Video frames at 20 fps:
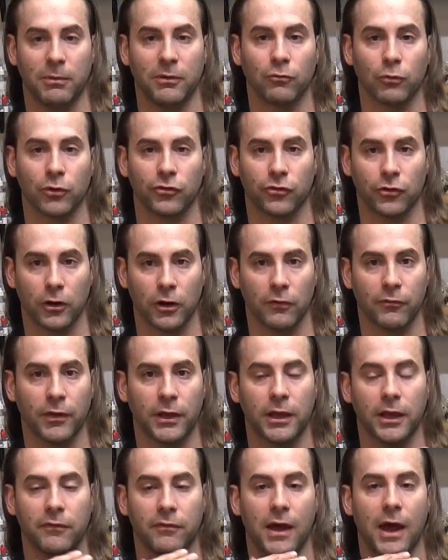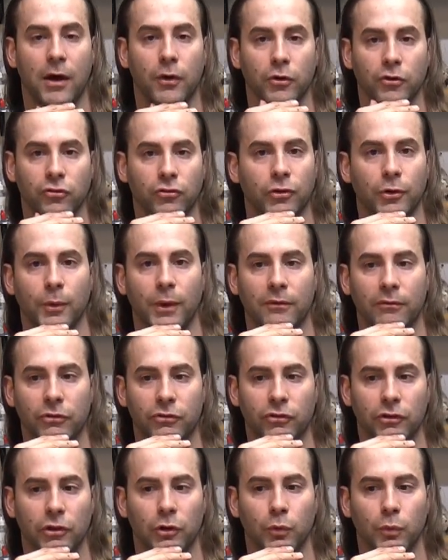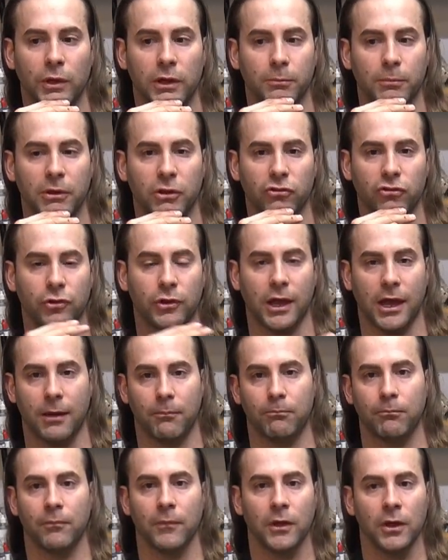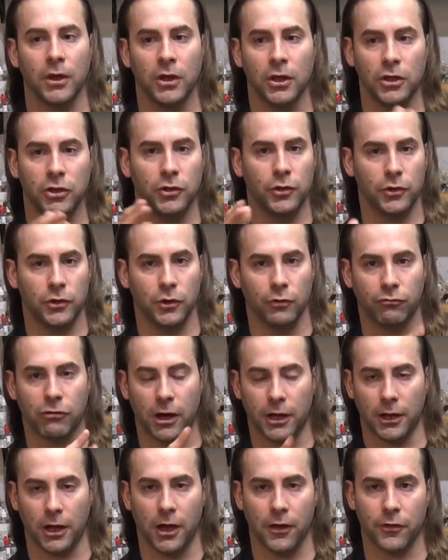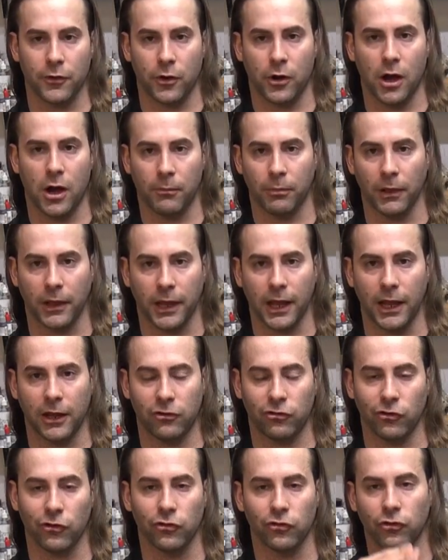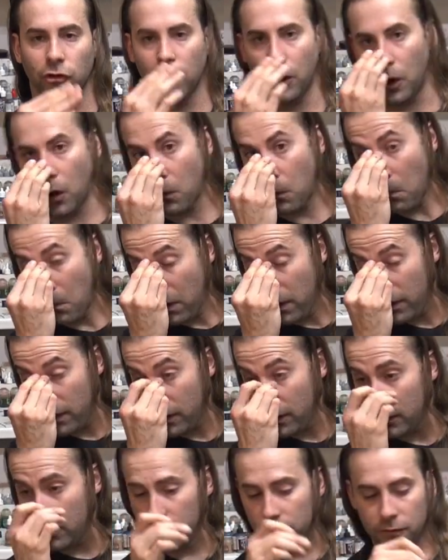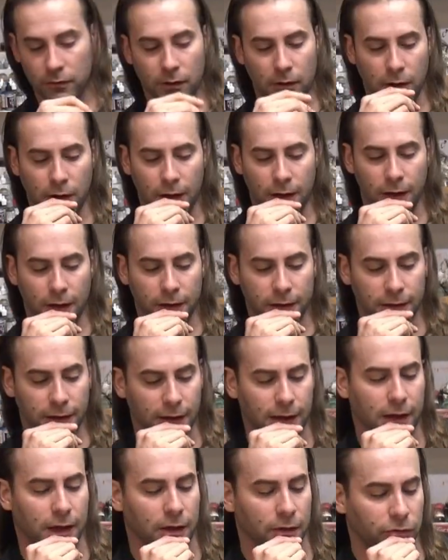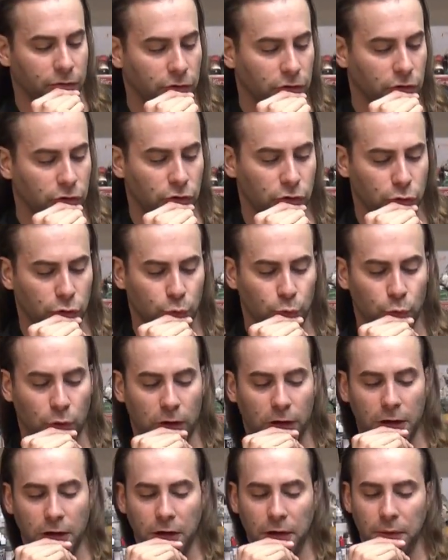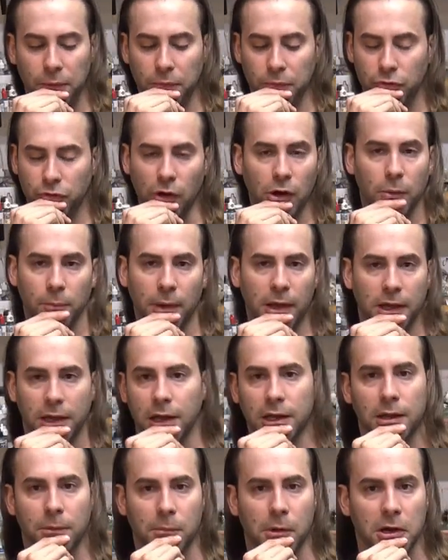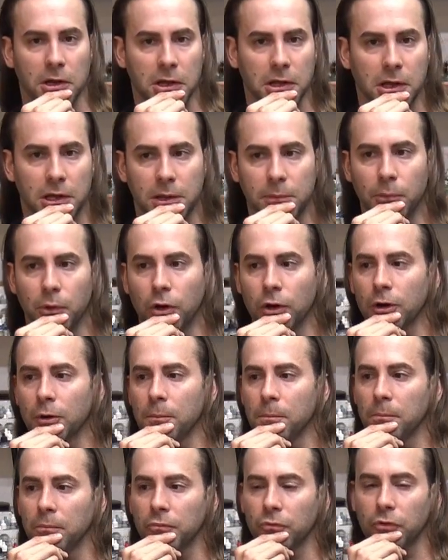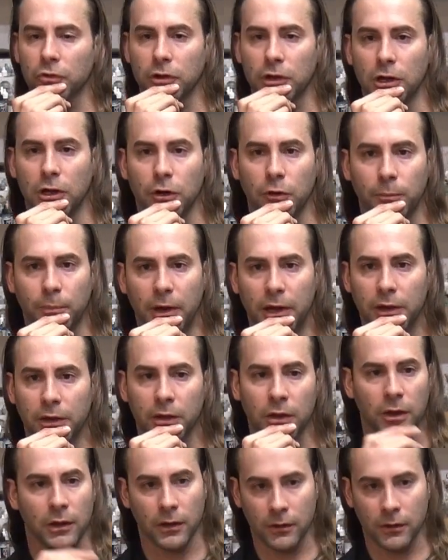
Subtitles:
in reserve and give hours to every single week because you've got other obligations, you know. You don't make any money anymore, you know, but